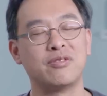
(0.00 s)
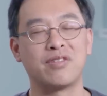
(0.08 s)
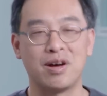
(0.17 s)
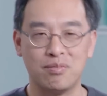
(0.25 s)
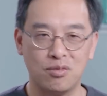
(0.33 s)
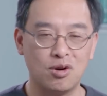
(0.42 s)
we've
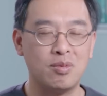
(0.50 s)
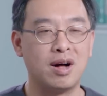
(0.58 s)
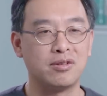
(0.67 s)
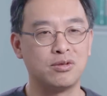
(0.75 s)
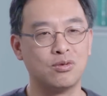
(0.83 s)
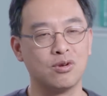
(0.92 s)
got
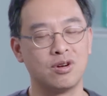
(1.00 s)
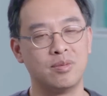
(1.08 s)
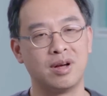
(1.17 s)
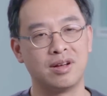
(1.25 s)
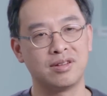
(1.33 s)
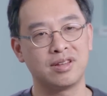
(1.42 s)
mobile to worry
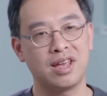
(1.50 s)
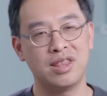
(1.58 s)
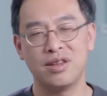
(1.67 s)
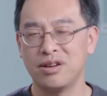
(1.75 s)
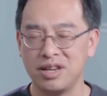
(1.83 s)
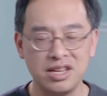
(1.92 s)
about, and
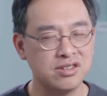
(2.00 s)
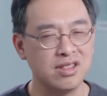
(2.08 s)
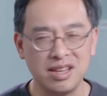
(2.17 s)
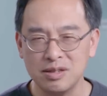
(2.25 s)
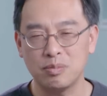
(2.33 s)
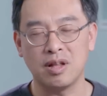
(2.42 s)
then on each of
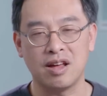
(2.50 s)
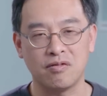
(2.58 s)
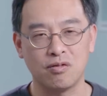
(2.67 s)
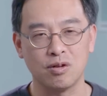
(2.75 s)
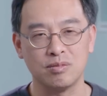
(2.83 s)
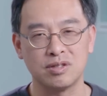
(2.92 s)
these
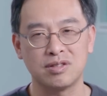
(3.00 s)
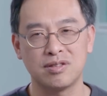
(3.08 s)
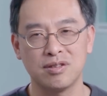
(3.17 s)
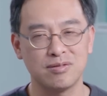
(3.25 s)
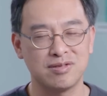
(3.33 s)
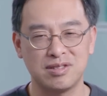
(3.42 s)
platforms,
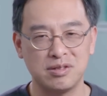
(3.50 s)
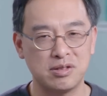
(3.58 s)
there's